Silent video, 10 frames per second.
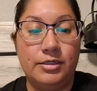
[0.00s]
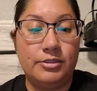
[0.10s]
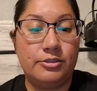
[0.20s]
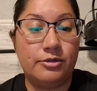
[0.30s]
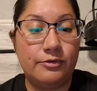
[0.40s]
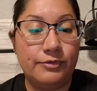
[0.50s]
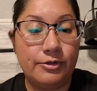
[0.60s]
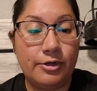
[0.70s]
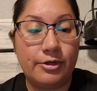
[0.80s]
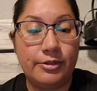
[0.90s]
So
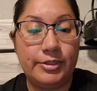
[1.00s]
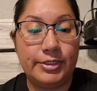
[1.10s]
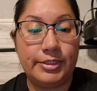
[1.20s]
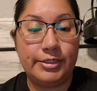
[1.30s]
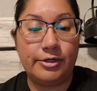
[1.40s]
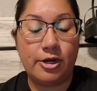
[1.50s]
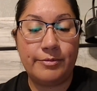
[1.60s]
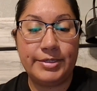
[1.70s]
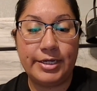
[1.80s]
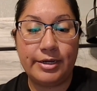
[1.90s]
overall, the
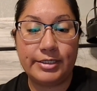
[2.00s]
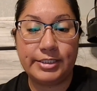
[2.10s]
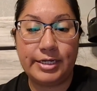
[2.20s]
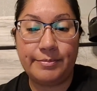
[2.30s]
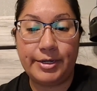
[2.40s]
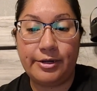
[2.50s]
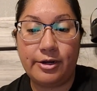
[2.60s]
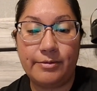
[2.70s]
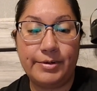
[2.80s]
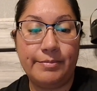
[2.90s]
carbon dioxide
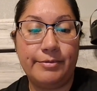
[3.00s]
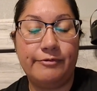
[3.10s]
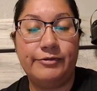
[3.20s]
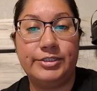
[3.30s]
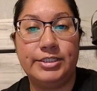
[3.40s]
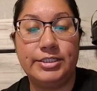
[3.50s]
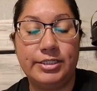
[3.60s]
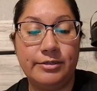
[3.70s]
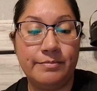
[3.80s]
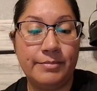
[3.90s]
bicarbonate buffer
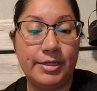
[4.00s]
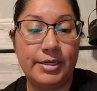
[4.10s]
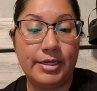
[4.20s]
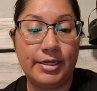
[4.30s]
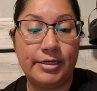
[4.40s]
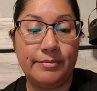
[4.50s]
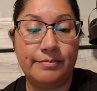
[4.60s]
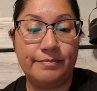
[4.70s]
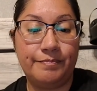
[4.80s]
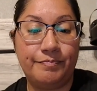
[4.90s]
system
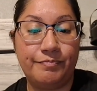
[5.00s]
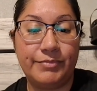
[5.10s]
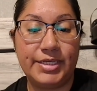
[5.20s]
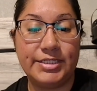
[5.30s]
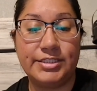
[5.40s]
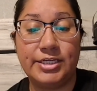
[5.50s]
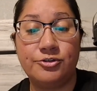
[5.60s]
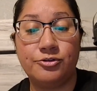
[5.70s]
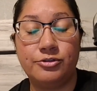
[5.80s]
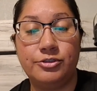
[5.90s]
is
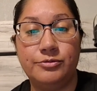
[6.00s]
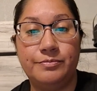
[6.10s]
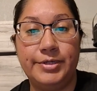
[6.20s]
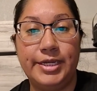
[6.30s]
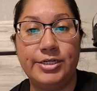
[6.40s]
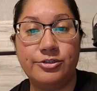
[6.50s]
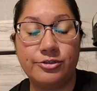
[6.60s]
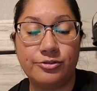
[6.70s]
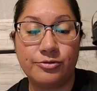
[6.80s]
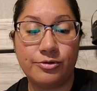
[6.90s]
central to pH
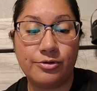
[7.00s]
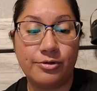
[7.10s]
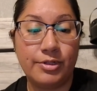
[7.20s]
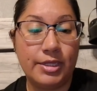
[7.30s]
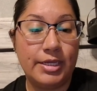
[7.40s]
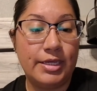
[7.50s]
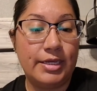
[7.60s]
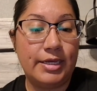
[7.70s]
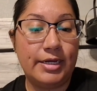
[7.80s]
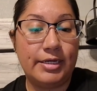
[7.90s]
control.
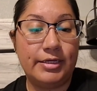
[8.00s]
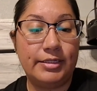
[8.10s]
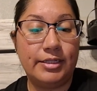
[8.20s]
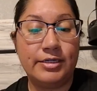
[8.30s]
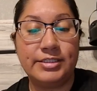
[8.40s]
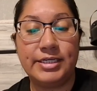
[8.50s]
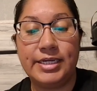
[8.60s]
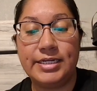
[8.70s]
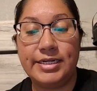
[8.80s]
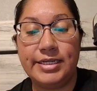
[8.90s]
Lungs and
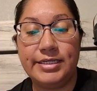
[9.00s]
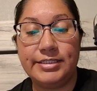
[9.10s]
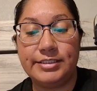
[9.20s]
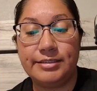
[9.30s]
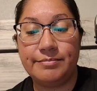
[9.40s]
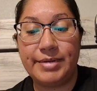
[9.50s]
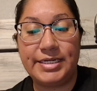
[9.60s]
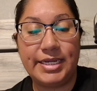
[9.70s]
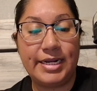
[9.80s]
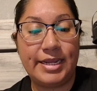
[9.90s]
kidneys
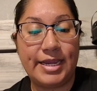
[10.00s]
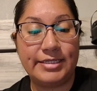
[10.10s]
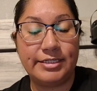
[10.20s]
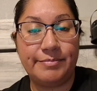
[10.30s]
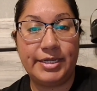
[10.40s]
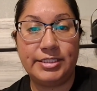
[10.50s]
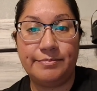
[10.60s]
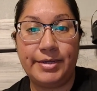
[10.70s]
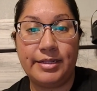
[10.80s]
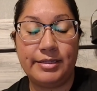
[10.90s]
maintain acid-base
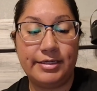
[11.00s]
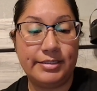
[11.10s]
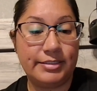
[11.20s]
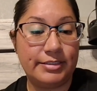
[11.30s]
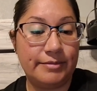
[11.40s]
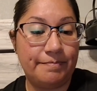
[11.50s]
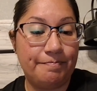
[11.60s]
balance.